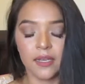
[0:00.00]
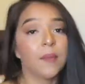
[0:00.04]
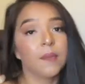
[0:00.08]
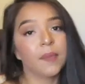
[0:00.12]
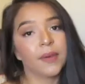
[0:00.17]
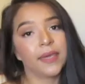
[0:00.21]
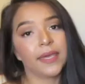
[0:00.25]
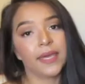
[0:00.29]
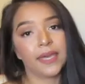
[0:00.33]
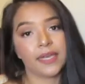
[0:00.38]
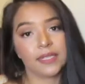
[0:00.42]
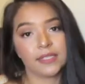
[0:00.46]

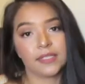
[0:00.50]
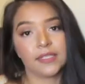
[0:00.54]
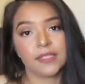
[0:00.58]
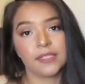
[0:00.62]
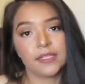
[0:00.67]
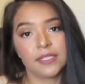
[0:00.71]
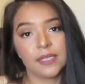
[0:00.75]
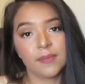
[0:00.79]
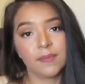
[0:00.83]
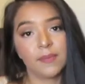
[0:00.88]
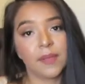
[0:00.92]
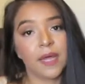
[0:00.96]
But yes,
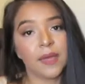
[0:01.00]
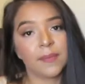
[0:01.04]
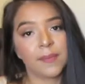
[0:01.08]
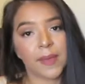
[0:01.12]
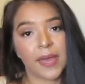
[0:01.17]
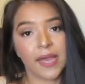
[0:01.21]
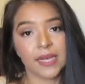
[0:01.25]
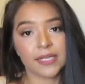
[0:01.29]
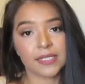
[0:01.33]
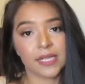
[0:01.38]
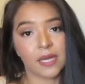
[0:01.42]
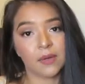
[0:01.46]
Ziploc
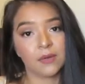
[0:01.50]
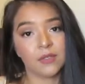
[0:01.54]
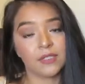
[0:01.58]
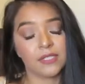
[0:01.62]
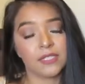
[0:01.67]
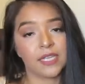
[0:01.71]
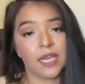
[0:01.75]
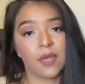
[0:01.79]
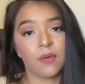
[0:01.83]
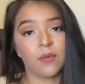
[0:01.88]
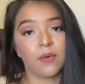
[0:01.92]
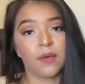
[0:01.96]
bags, I will
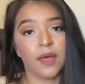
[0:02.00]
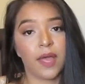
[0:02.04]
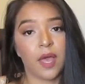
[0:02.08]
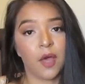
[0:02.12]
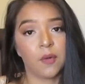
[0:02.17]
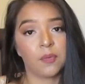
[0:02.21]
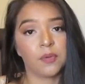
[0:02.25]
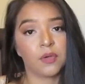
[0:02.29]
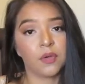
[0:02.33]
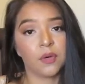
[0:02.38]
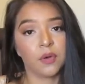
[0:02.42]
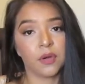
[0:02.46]
say, will
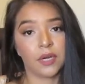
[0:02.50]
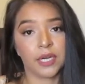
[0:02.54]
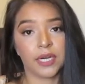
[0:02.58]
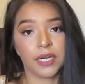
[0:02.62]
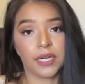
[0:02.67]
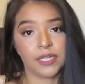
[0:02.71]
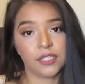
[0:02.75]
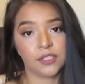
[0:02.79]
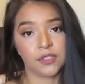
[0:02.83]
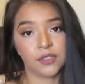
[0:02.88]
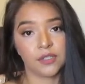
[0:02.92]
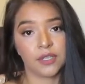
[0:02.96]
help you
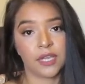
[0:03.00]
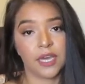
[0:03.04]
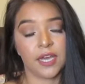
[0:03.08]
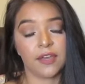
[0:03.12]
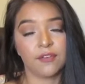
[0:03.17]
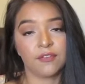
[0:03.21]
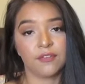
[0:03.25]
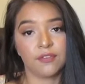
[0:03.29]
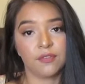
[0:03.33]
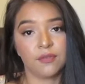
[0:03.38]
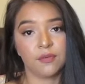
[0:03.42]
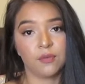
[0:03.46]
organize your
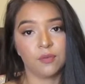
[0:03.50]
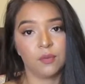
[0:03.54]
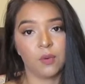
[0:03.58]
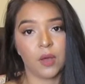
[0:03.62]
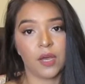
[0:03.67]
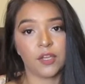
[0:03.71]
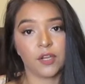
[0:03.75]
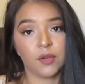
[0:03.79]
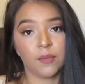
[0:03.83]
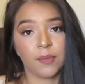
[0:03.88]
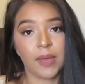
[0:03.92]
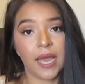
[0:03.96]
life
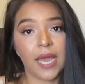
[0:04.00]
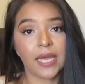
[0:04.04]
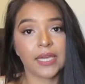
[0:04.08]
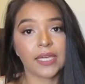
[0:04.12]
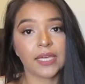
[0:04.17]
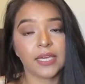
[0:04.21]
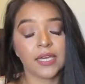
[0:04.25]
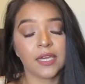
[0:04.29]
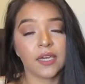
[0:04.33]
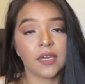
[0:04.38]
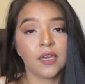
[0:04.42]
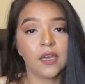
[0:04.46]
while you're
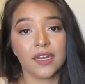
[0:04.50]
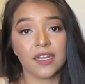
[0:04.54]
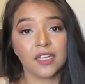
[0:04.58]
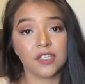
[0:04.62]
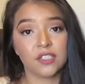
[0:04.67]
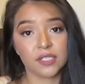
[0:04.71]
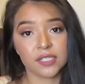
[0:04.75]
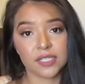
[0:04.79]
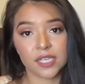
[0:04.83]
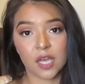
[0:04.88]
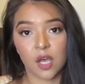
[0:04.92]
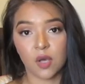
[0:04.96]
packing. It
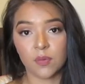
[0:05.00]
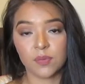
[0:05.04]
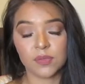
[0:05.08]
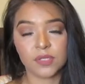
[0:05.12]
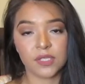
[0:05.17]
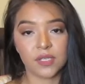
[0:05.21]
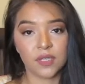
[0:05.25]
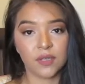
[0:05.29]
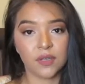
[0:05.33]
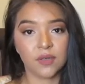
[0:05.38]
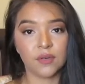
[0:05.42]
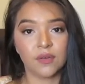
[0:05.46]
just helps
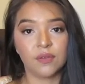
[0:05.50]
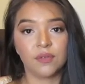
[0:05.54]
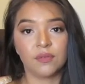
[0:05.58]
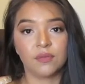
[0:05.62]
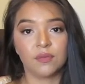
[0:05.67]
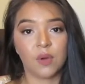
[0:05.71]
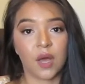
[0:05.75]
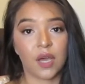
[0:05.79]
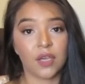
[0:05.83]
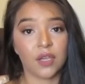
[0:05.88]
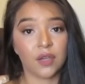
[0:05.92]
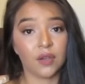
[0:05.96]
you
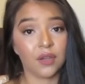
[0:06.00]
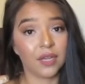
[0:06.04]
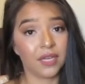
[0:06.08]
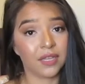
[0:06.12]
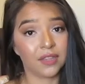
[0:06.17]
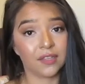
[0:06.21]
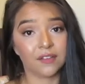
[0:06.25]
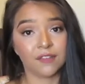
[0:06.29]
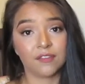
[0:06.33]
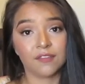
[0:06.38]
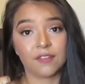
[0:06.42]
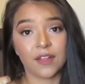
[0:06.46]
while you're
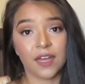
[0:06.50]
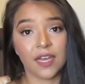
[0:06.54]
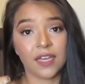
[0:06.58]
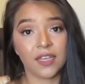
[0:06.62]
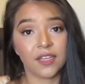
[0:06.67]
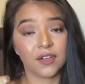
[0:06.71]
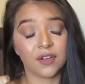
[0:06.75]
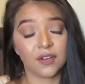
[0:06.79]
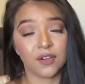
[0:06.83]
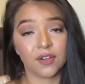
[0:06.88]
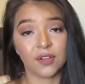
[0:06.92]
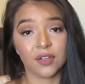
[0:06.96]
in the flight.
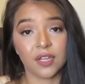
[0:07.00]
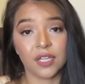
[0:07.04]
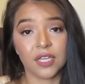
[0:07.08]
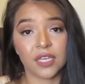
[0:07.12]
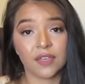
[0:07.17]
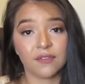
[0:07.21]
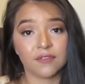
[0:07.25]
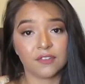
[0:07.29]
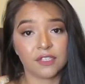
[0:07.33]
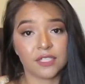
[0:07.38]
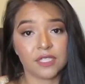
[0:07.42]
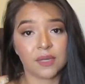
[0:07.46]
You know, you're
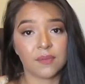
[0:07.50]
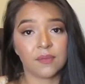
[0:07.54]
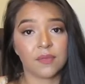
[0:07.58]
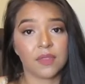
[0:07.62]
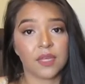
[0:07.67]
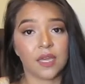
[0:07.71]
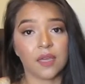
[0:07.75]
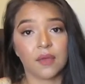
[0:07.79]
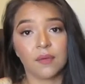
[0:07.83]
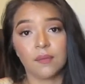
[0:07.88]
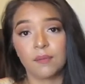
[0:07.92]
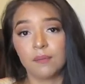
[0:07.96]
looking for
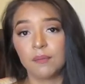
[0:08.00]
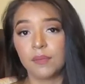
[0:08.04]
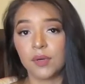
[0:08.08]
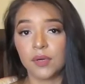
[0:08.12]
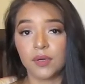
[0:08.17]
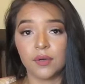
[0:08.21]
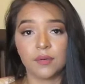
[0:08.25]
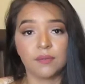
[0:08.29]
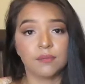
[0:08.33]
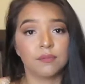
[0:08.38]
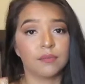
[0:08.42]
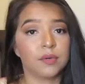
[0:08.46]
something,
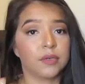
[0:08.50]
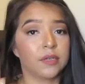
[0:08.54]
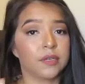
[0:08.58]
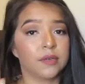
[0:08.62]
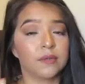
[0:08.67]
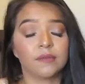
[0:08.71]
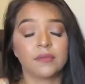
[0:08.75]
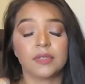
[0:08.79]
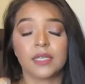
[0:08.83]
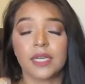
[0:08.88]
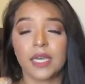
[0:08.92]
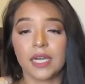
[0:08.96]
boom,
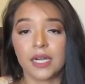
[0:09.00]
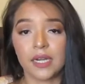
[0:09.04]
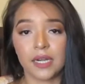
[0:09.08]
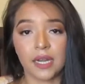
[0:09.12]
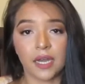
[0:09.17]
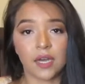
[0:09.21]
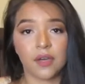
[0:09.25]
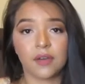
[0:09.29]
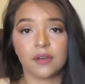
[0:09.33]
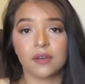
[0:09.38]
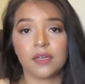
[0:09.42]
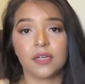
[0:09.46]
boom, get it
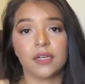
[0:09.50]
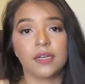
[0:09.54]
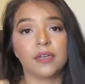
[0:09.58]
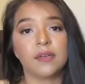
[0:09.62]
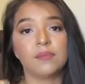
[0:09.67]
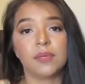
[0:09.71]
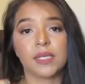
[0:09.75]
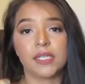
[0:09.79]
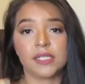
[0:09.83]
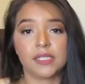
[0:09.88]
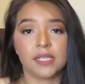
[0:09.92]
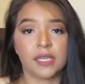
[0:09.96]
out,
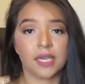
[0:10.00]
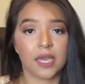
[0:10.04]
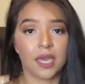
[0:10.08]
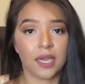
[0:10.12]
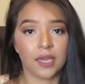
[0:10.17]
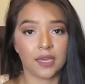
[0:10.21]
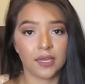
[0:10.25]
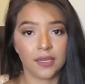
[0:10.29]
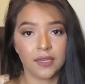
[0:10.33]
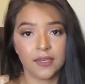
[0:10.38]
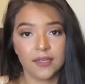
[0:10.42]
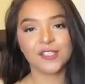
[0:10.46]
piece of
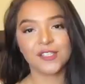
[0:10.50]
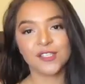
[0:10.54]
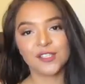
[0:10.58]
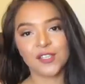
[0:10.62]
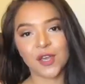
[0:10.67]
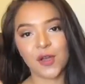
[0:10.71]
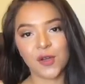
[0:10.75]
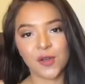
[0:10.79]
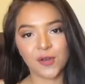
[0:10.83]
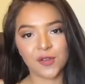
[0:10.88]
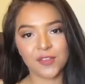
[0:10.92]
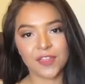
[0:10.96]
cake.
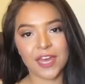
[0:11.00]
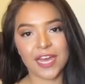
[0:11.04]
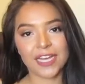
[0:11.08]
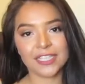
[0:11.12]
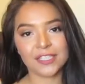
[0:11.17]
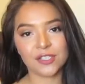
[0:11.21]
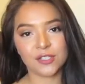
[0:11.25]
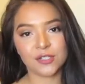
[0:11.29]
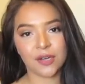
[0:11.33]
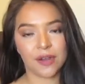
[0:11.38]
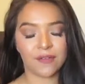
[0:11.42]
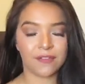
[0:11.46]
So
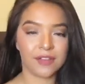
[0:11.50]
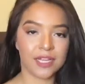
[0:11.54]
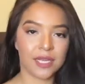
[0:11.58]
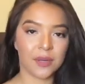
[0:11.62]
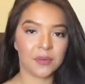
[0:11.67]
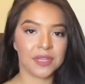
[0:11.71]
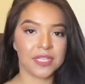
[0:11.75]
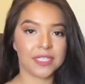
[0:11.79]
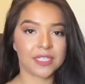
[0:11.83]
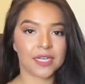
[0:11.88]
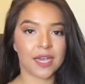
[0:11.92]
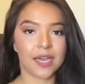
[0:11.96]
that's traveling
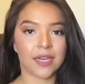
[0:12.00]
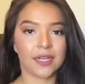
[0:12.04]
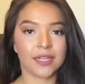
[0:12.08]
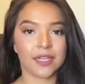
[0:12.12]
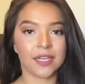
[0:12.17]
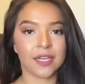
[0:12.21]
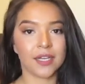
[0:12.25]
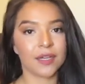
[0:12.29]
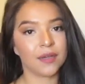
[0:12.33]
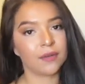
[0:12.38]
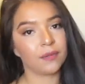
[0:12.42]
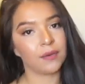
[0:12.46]
with the
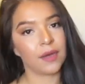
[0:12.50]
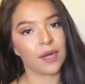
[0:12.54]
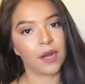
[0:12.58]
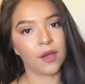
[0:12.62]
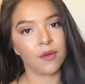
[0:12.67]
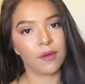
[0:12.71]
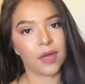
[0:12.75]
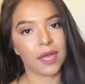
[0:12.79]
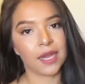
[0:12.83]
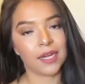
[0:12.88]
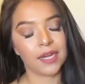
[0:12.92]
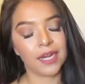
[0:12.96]
toddler
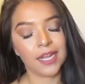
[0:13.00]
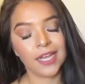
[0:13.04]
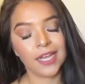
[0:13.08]
101.